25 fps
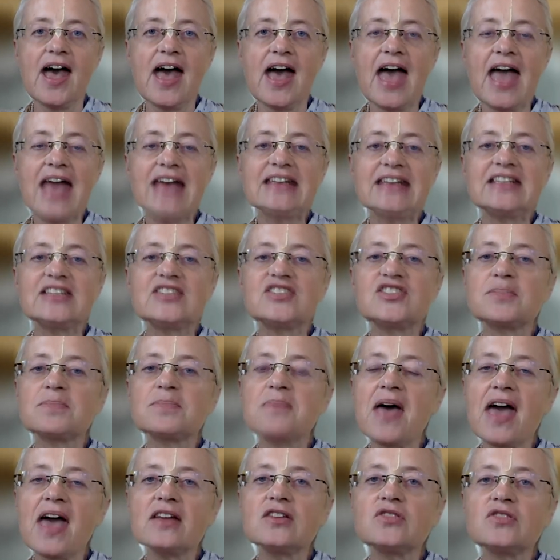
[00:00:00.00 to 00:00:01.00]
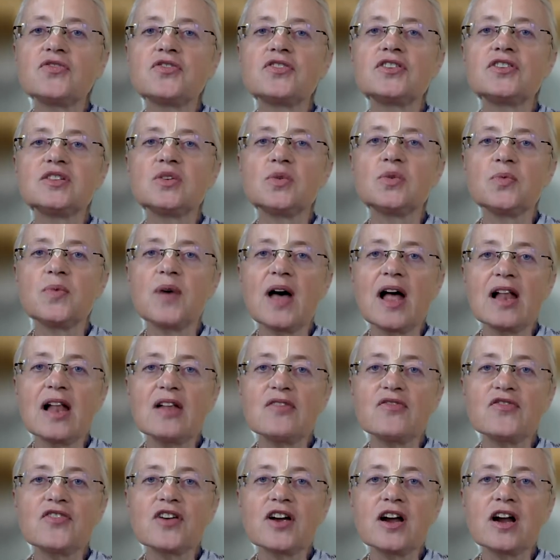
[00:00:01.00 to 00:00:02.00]
and is meant for the
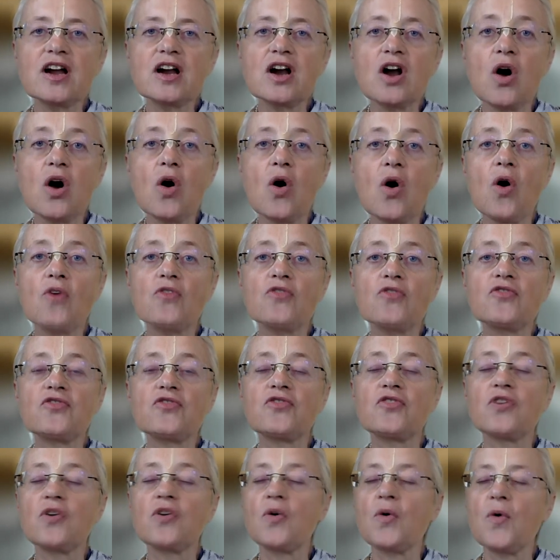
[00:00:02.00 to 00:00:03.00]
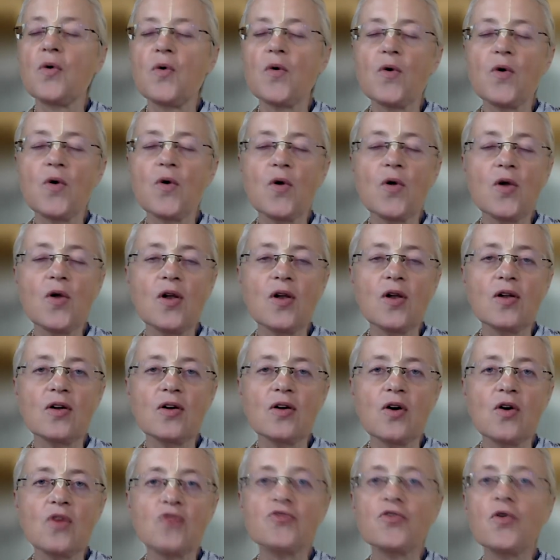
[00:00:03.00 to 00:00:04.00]
welfare of
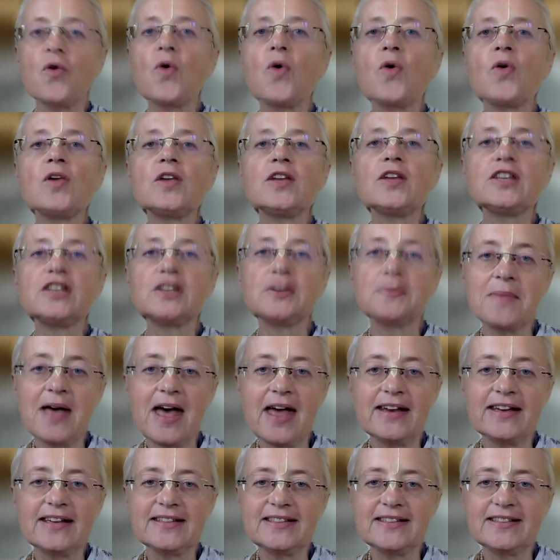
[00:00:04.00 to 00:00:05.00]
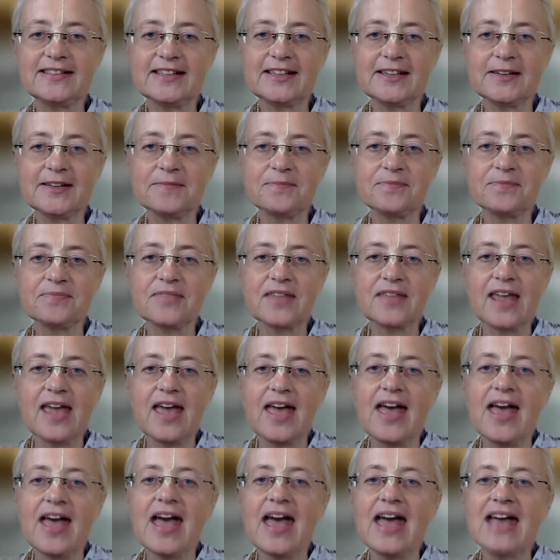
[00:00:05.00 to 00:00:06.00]
all humanity.
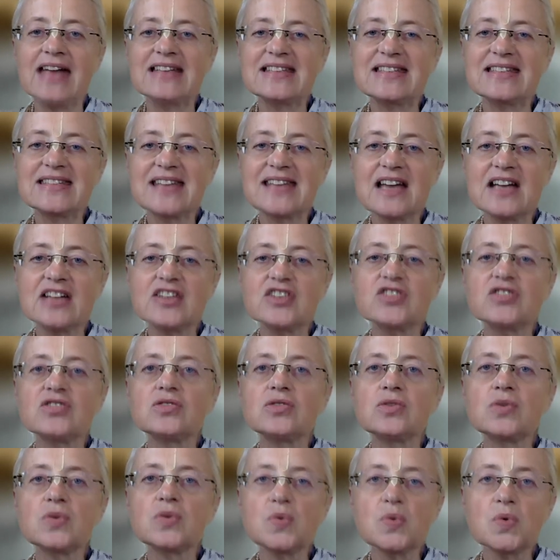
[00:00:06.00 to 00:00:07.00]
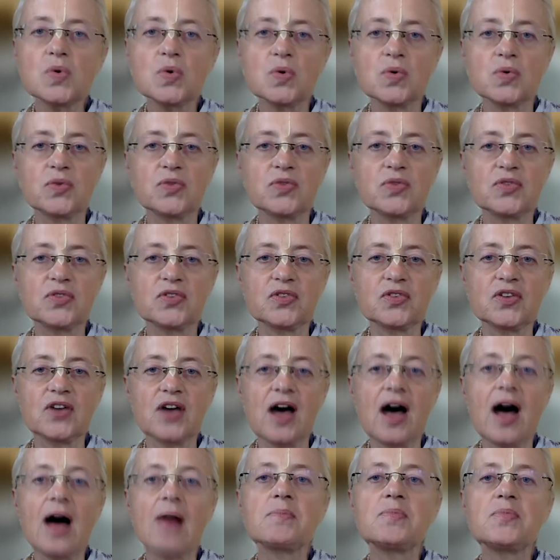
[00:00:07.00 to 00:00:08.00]
And such truth
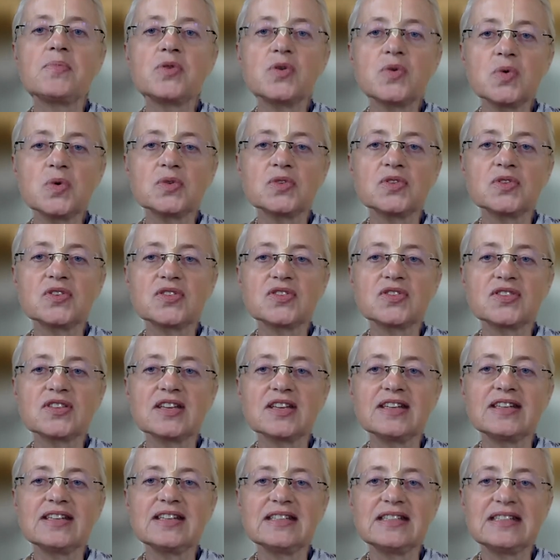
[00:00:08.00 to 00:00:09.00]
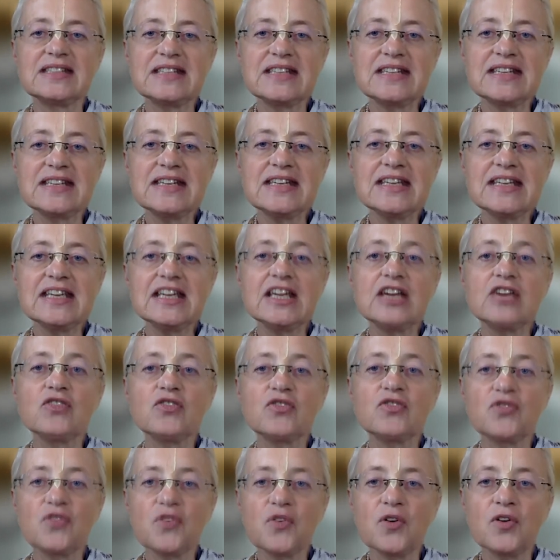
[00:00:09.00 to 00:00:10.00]
uproots the
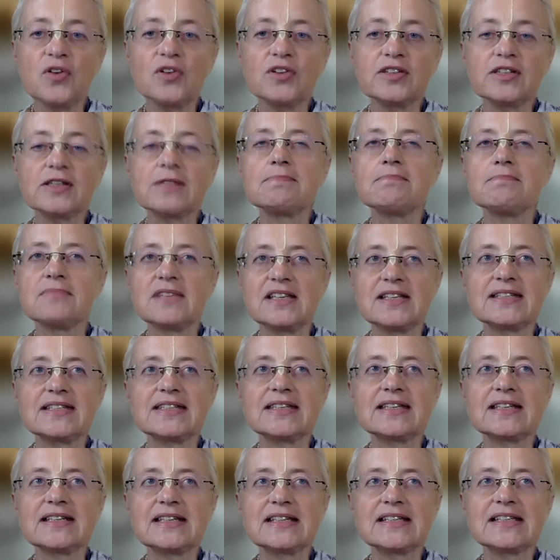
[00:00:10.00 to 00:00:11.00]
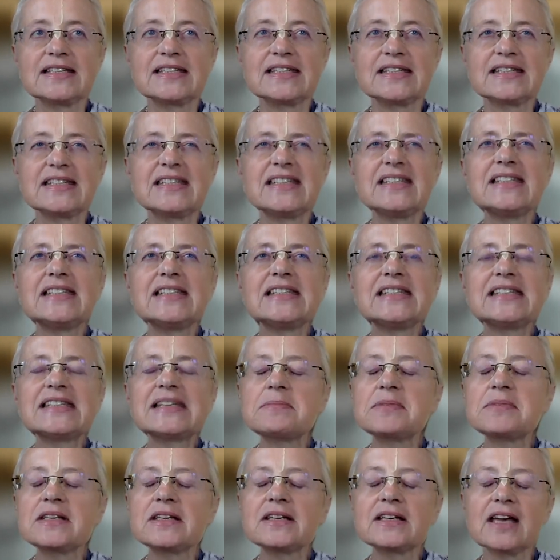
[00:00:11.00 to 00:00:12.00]
threefold miseries. This is
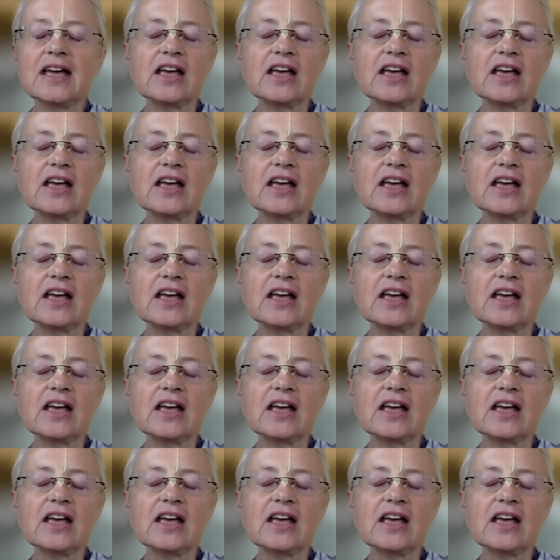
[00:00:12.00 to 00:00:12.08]
something